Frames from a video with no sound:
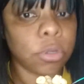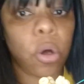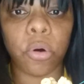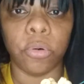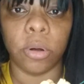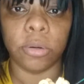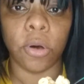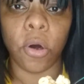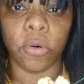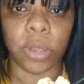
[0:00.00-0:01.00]
Oh,
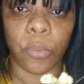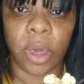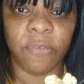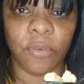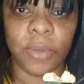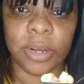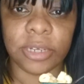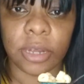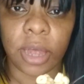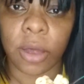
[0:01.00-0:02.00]
oh, y'all waiting for me to
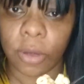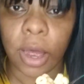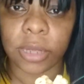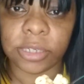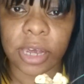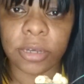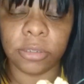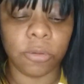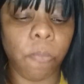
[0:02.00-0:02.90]
tell y'all how it tastes?